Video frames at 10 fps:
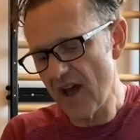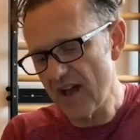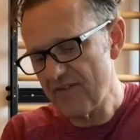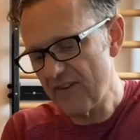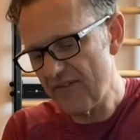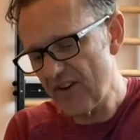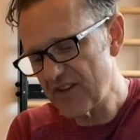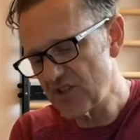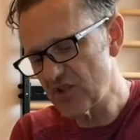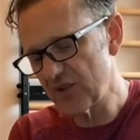If I find
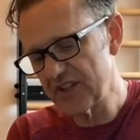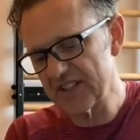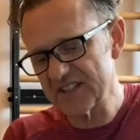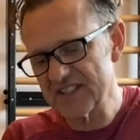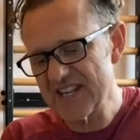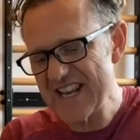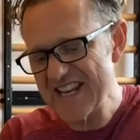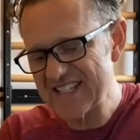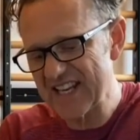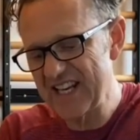a joint that
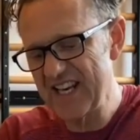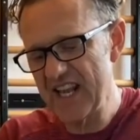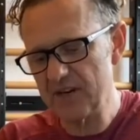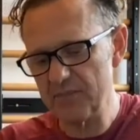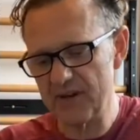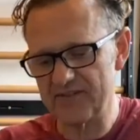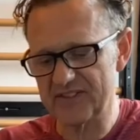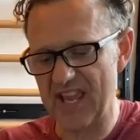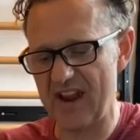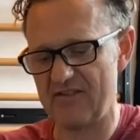needs a little bit of
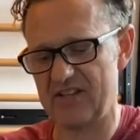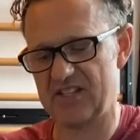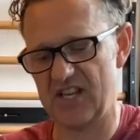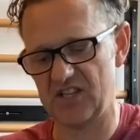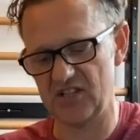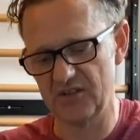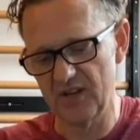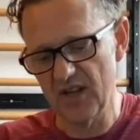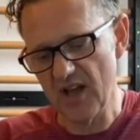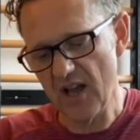care and attention,
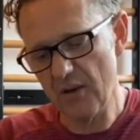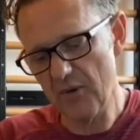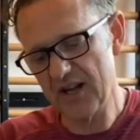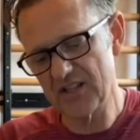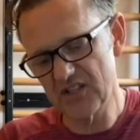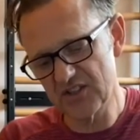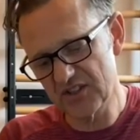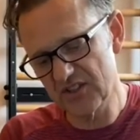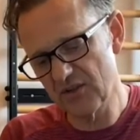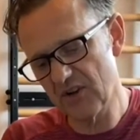I might
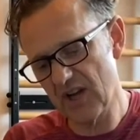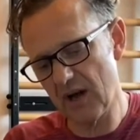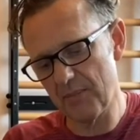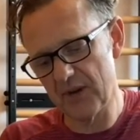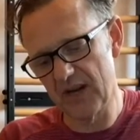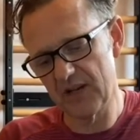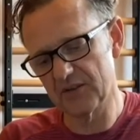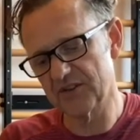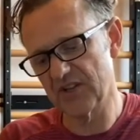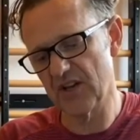just do a couple of little
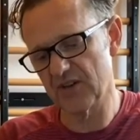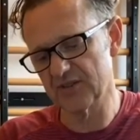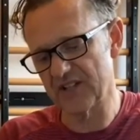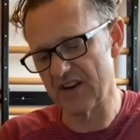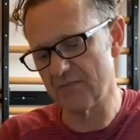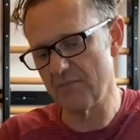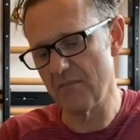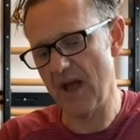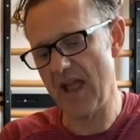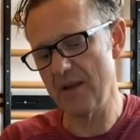circles there and
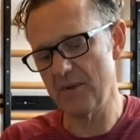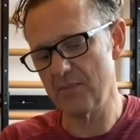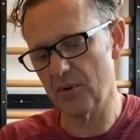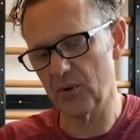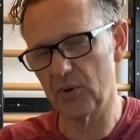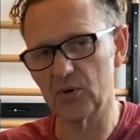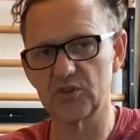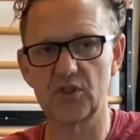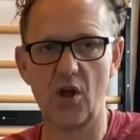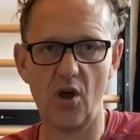maybe
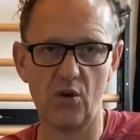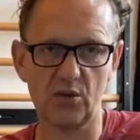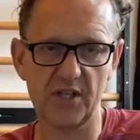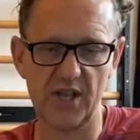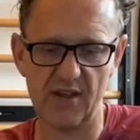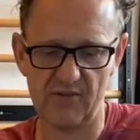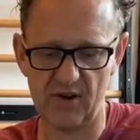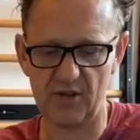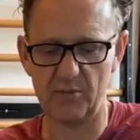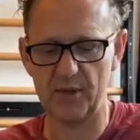pause and hold it there for a
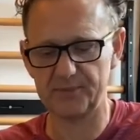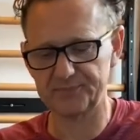little bit.